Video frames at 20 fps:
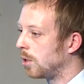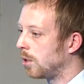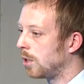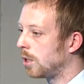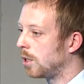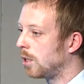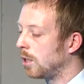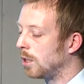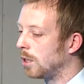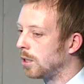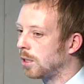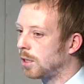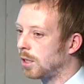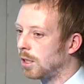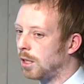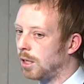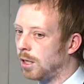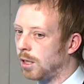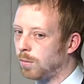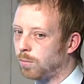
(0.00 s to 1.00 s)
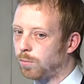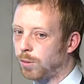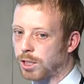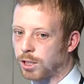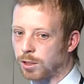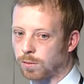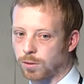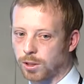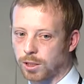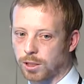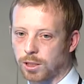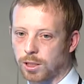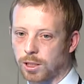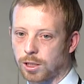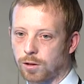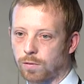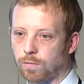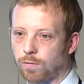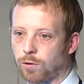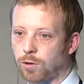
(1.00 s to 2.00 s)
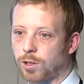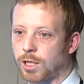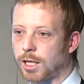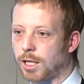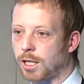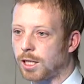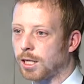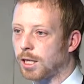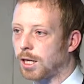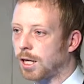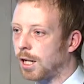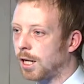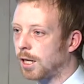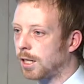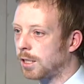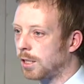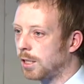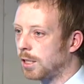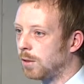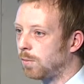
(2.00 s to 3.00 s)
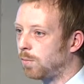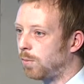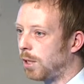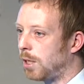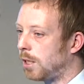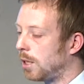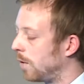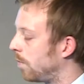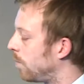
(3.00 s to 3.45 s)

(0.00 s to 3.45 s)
So this is measurements that are routinely collected by